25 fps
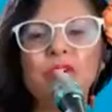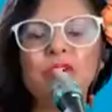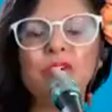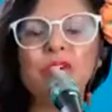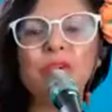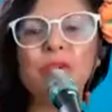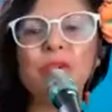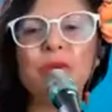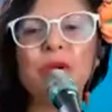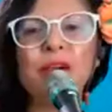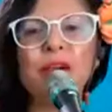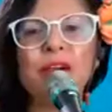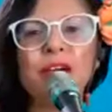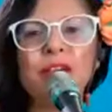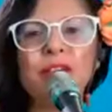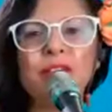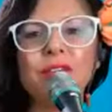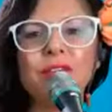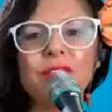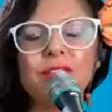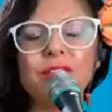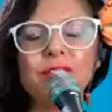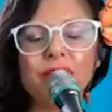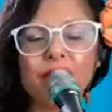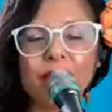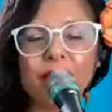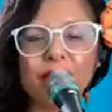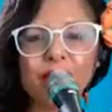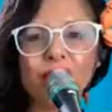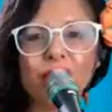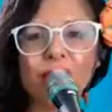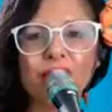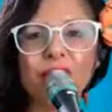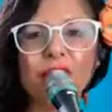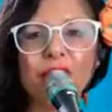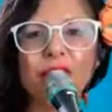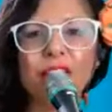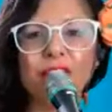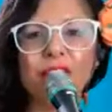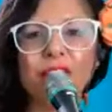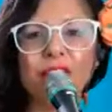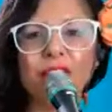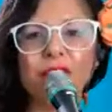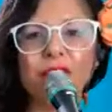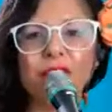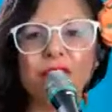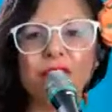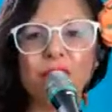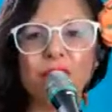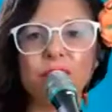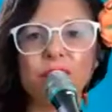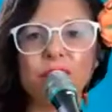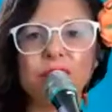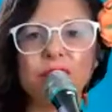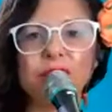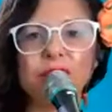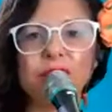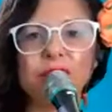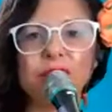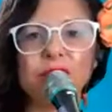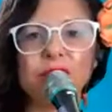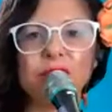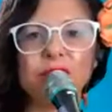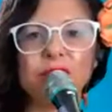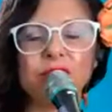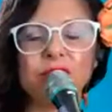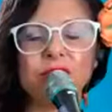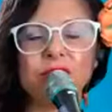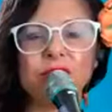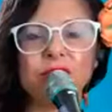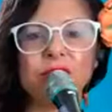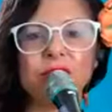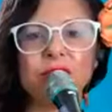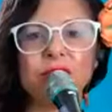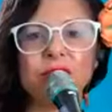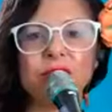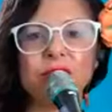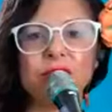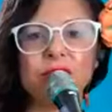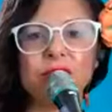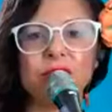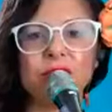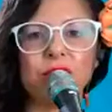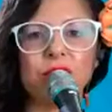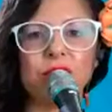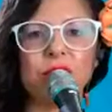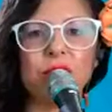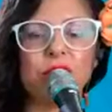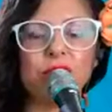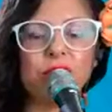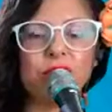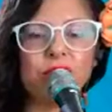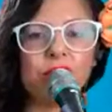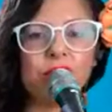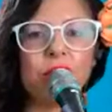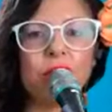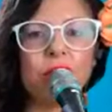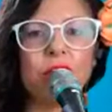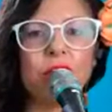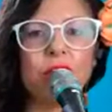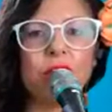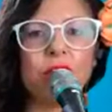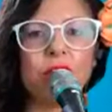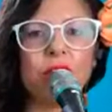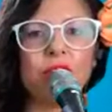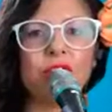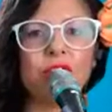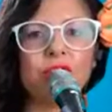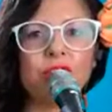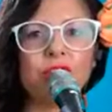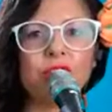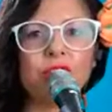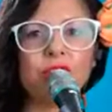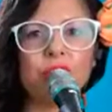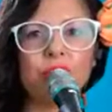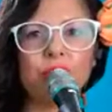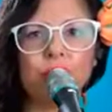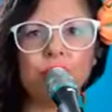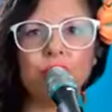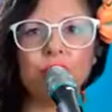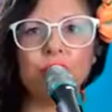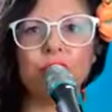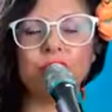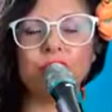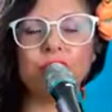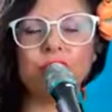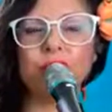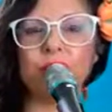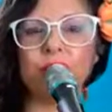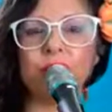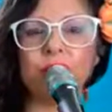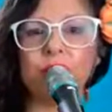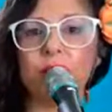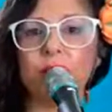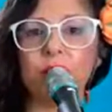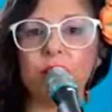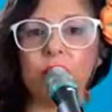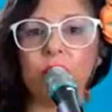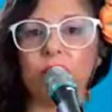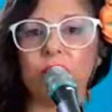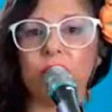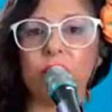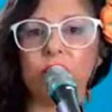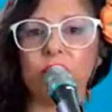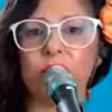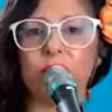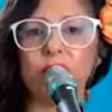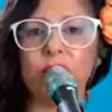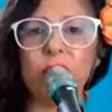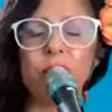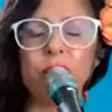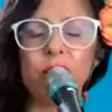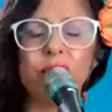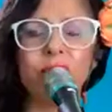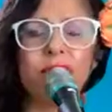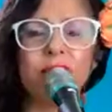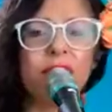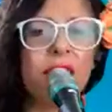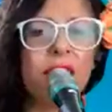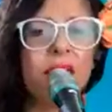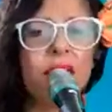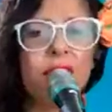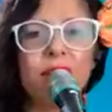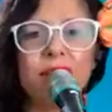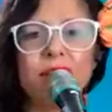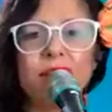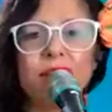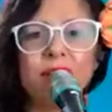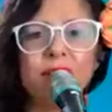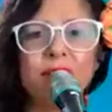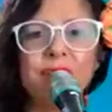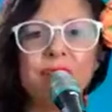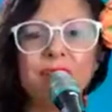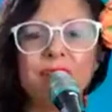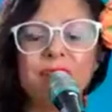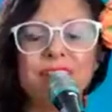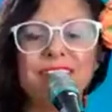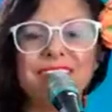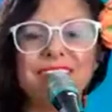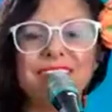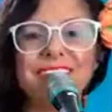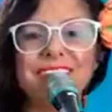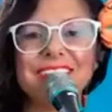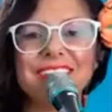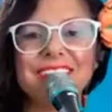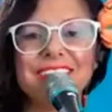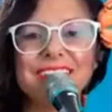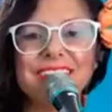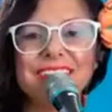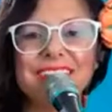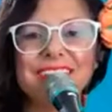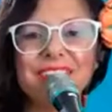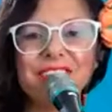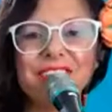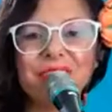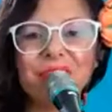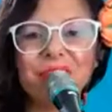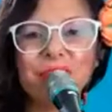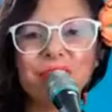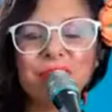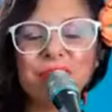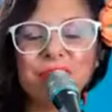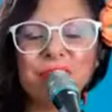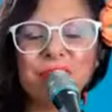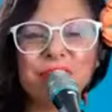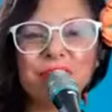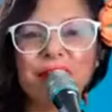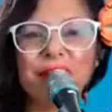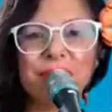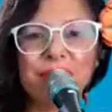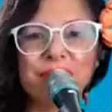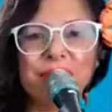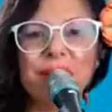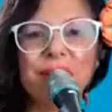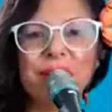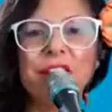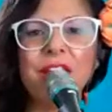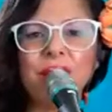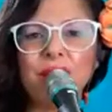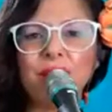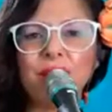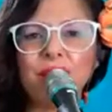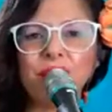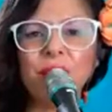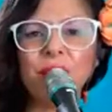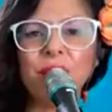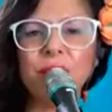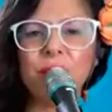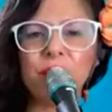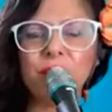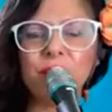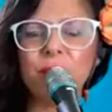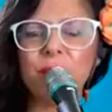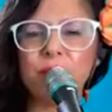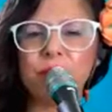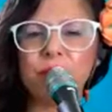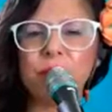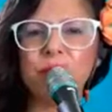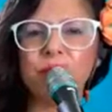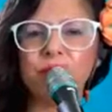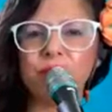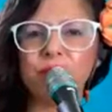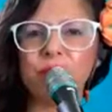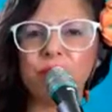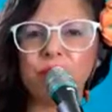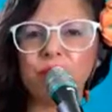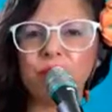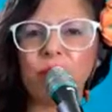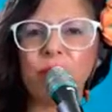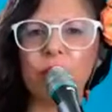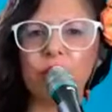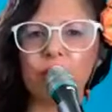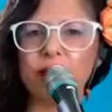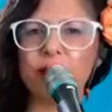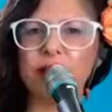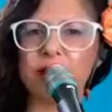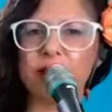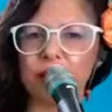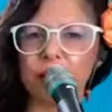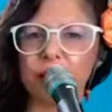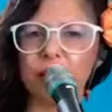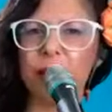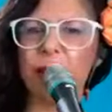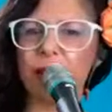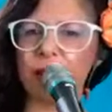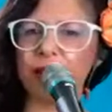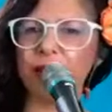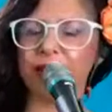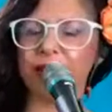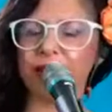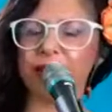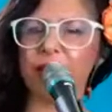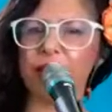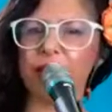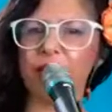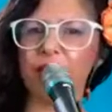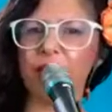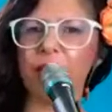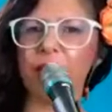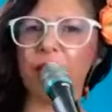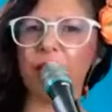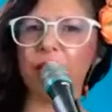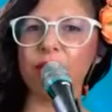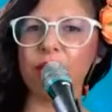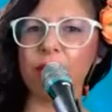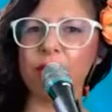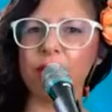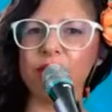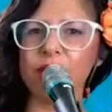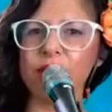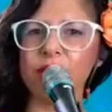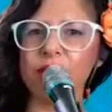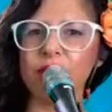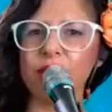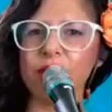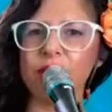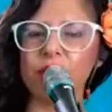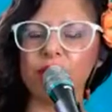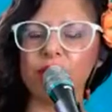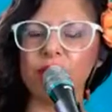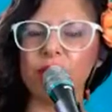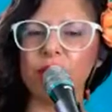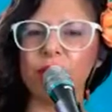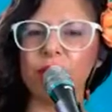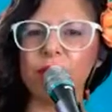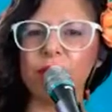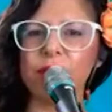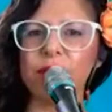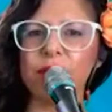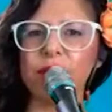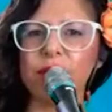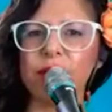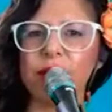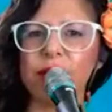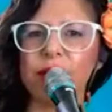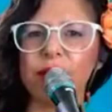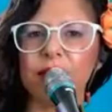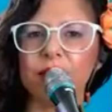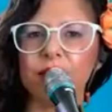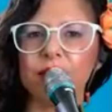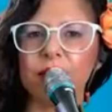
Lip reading: you have an agent that like submits your songs to these like, or are you a fan of any of these like shows? Or I mean, you pretty much don't know, like probably like an A&R representative or somebody that